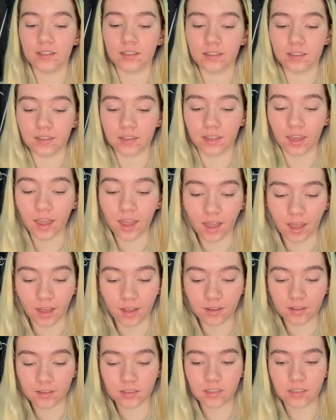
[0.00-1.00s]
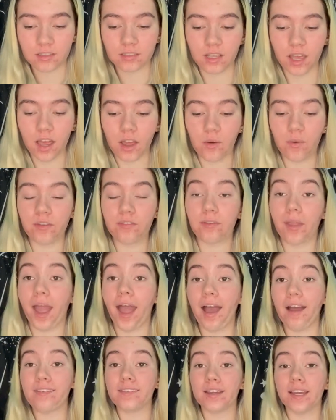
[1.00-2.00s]
yeah, so if you
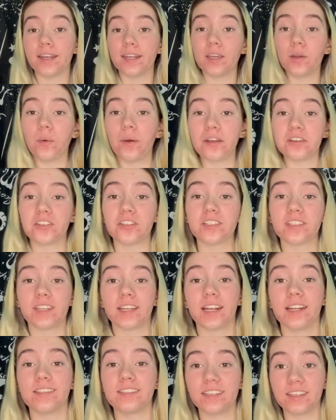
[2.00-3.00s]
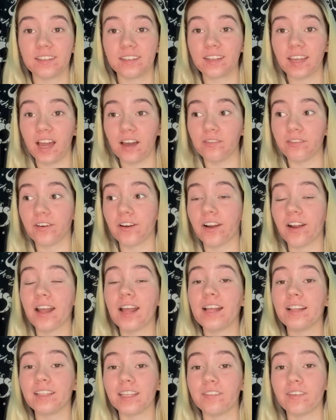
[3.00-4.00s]
have any questions that I didn't cover,
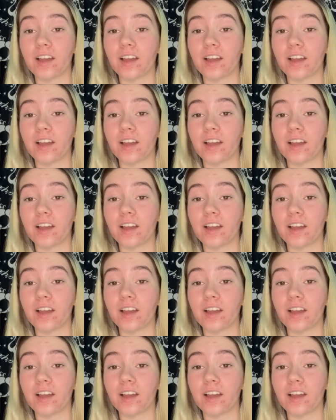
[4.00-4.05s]
leave a